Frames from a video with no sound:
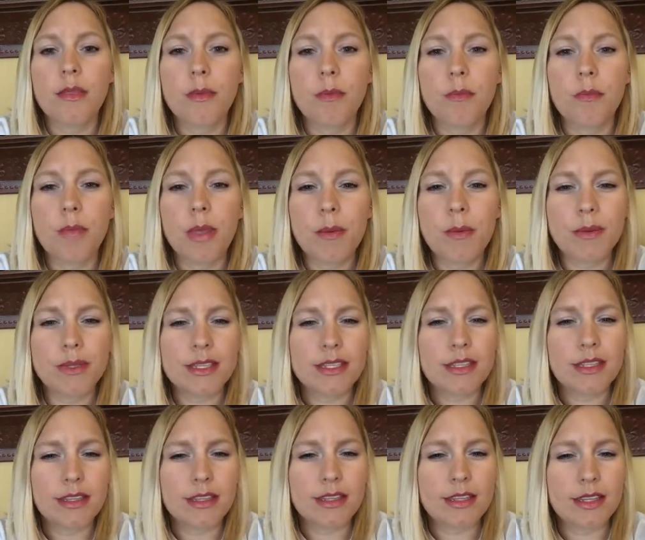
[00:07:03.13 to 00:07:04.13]
people
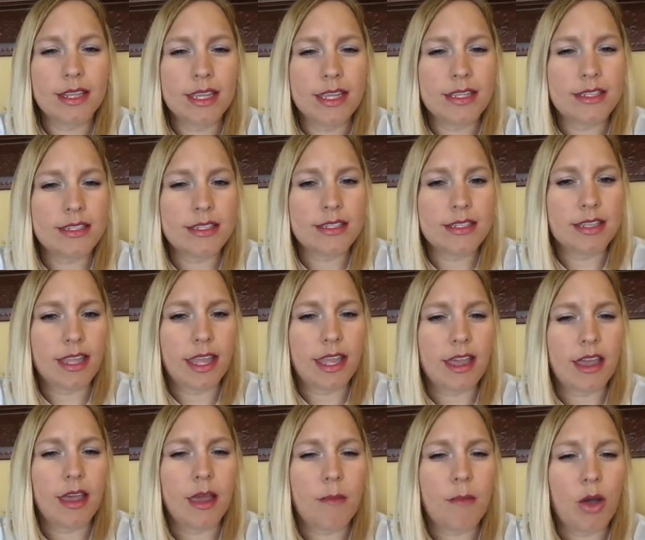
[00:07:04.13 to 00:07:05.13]
need,
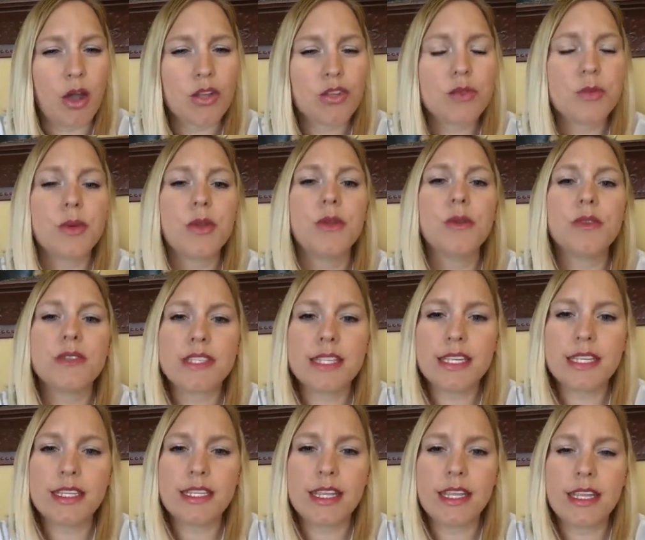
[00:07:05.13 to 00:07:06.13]
like entrepreneurs
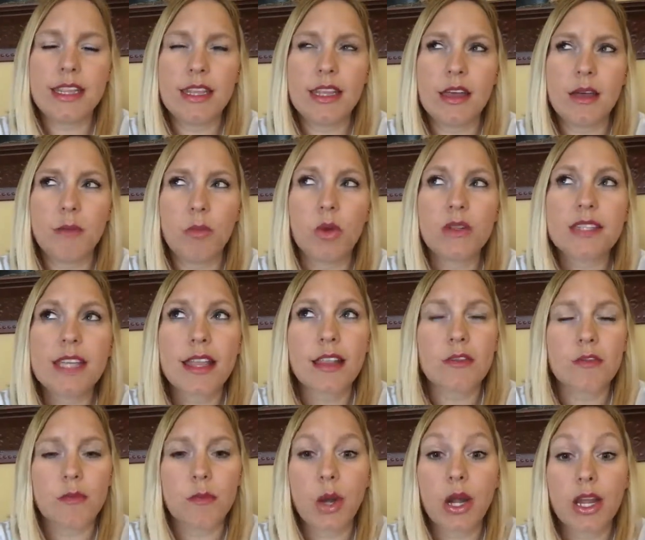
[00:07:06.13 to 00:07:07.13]
need in the
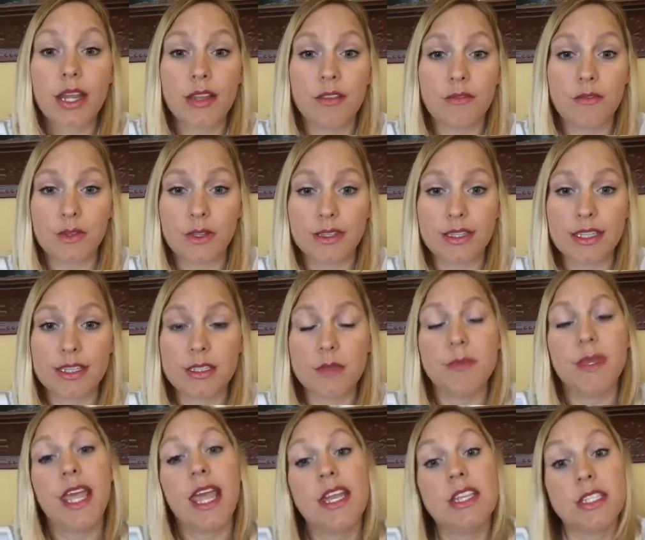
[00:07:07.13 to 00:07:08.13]
multi-level marketing field need to
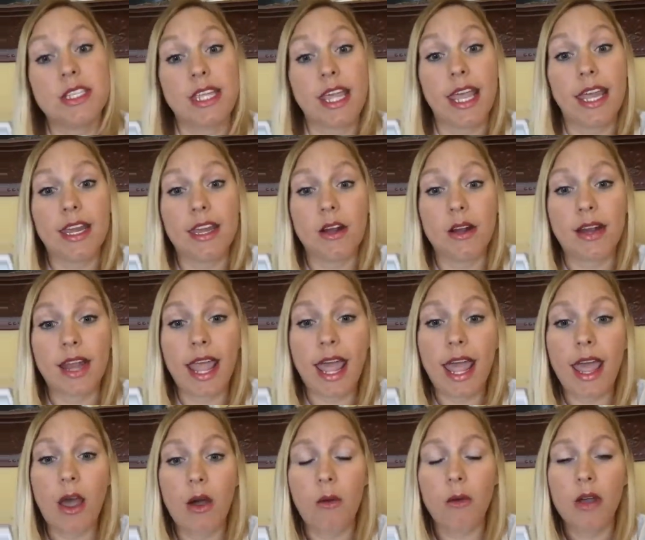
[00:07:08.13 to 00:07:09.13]
be educated on
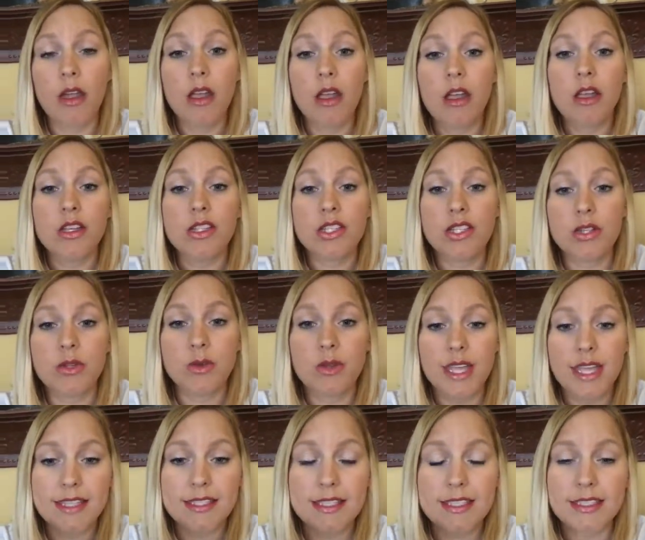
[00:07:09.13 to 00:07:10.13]
how to
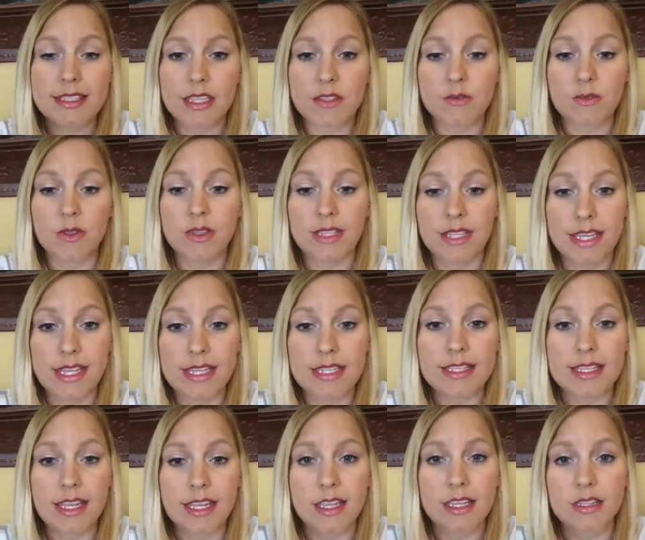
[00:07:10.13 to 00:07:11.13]
get successful
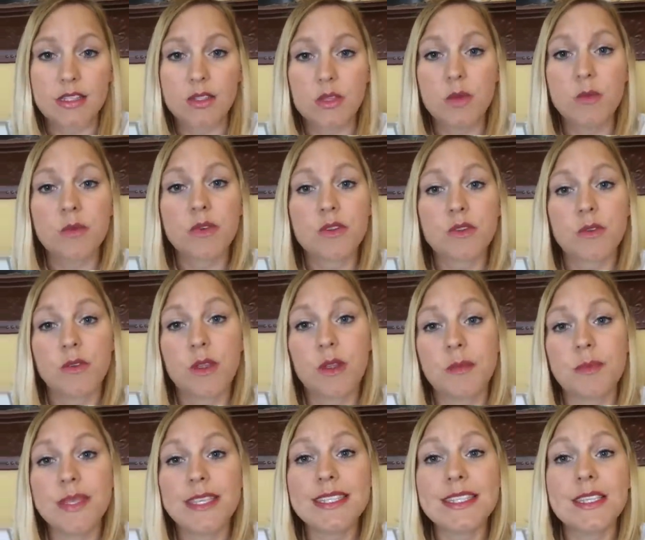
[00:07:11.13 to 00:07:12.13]
leads and consumers for their
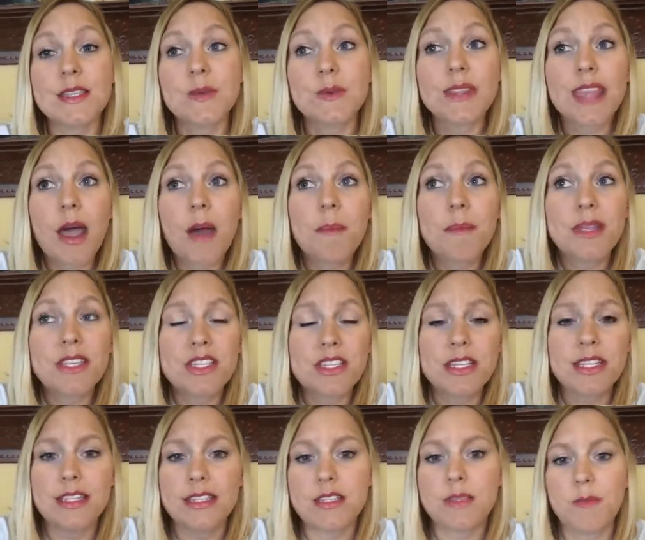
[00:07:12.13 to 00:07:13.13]
business without
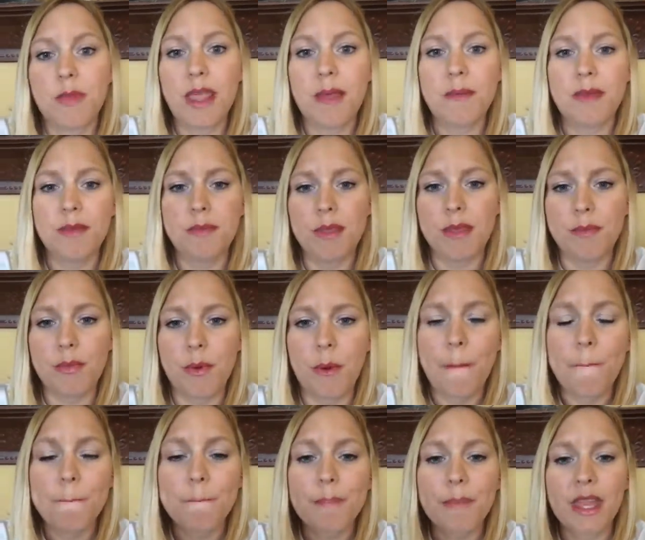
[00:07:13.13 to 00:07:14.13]
pitching and spamming people
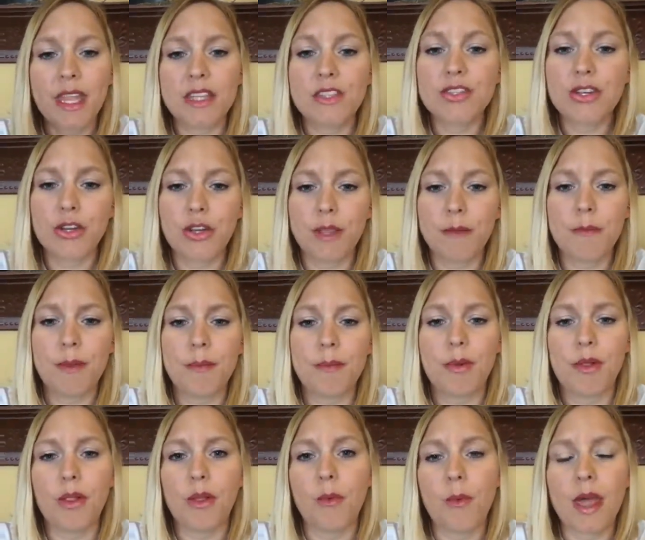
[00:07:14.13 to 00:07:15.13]
and turning
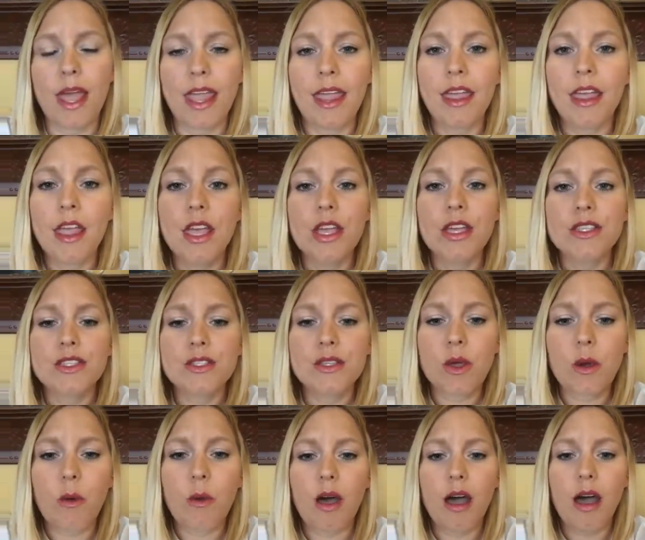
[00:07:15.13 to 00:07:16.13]
people away. So